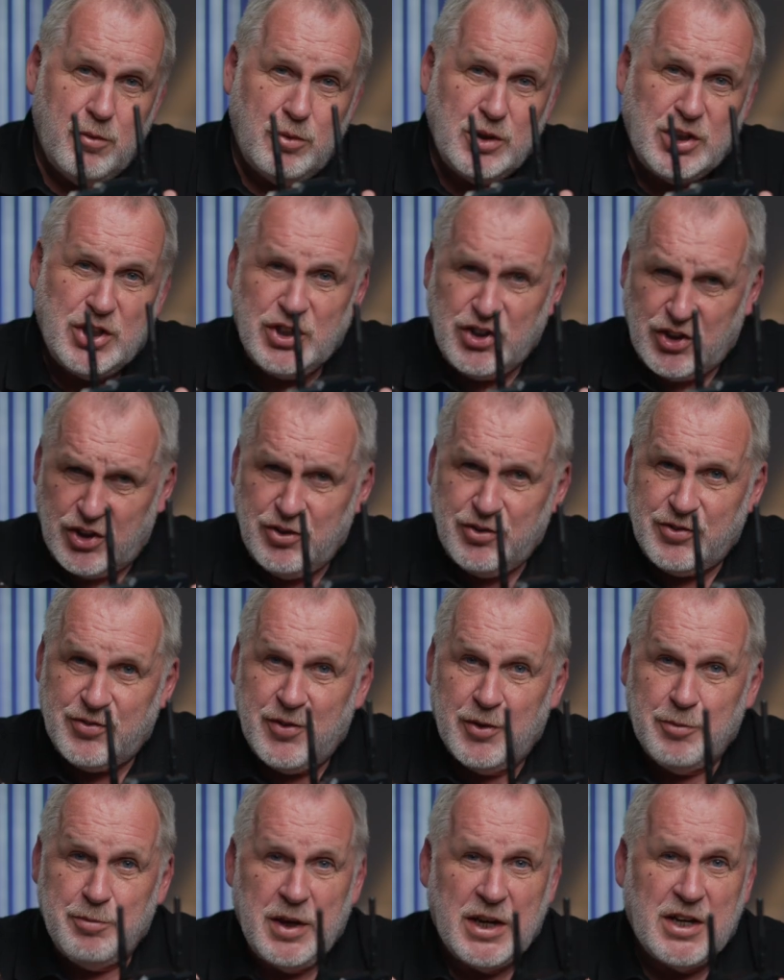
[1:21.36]
which is
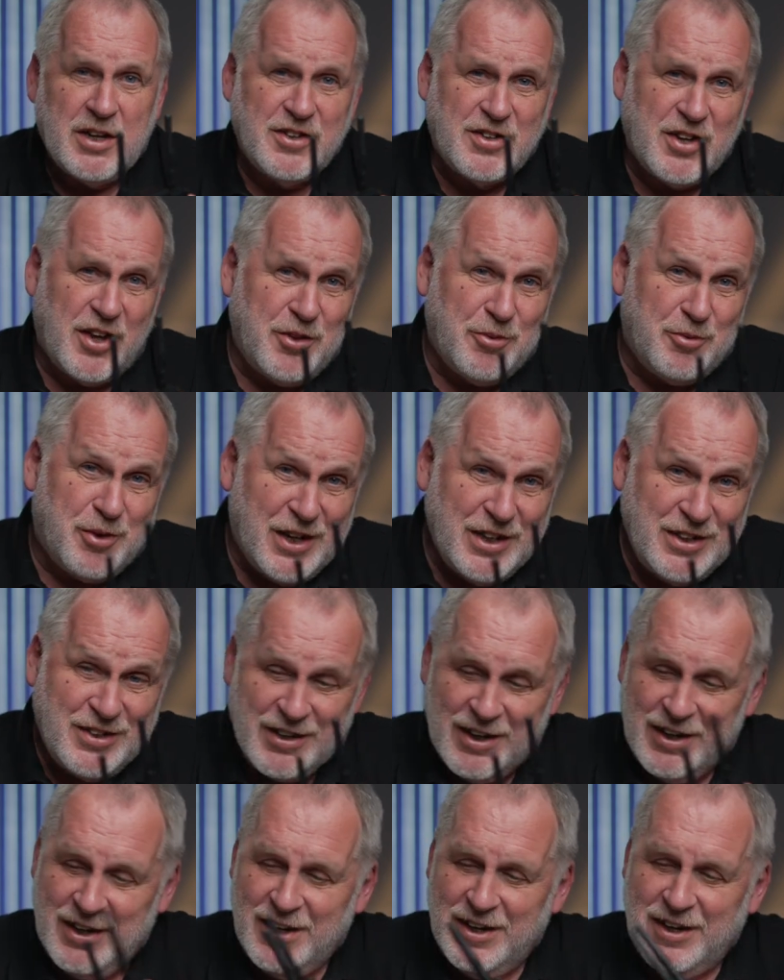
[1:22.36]
useful because
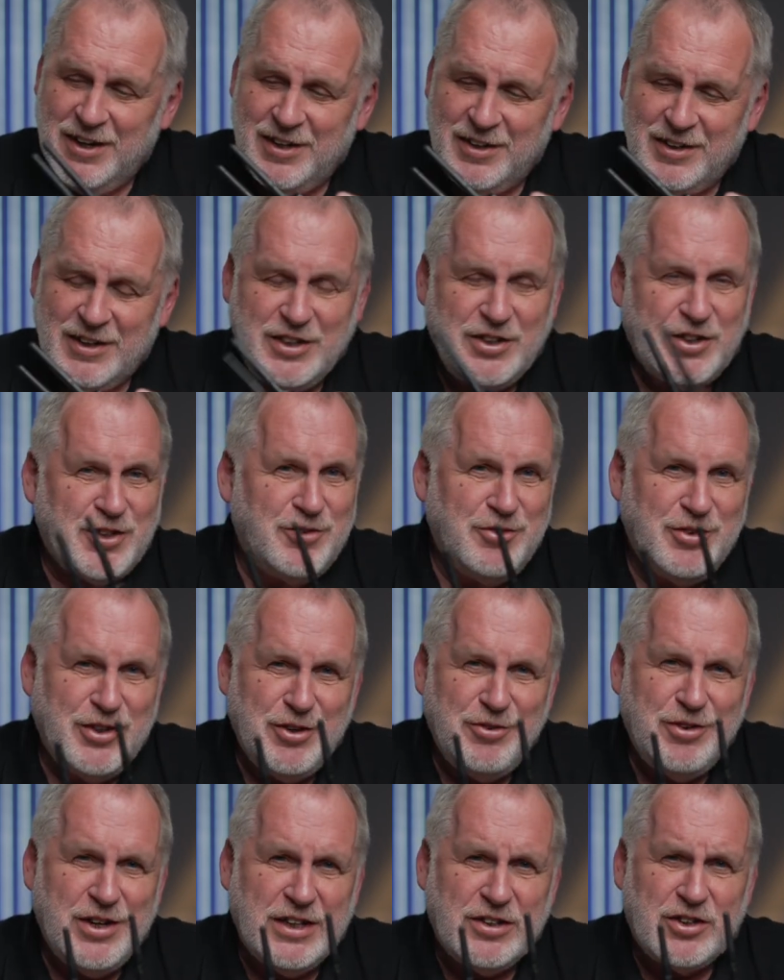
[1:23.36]
otherwise these two
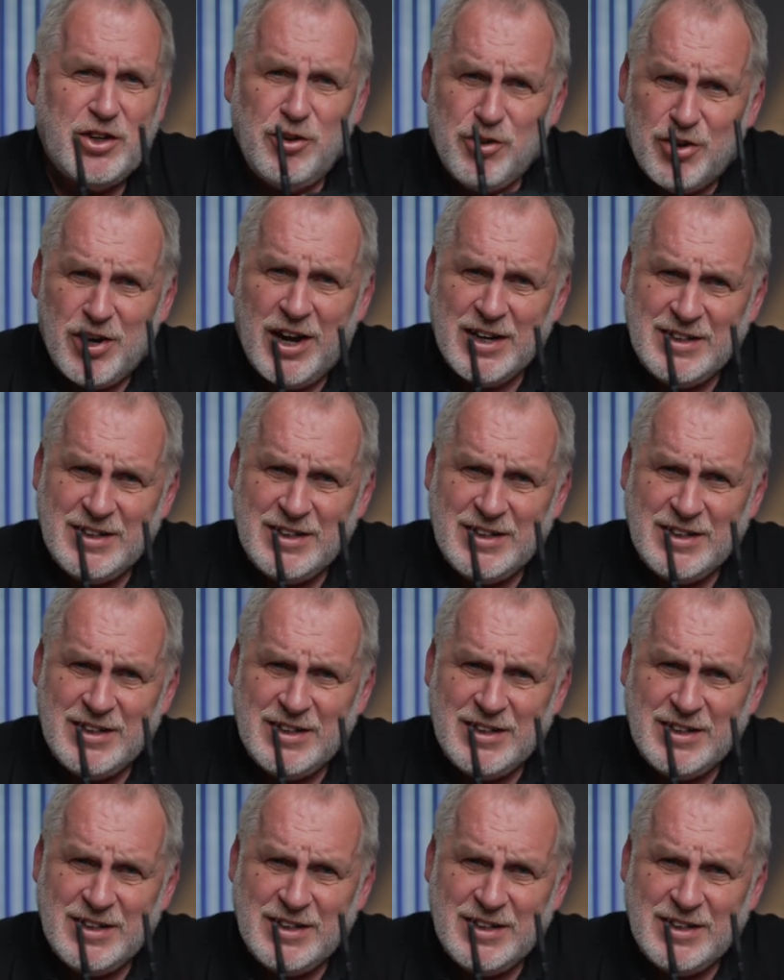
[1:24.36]
units look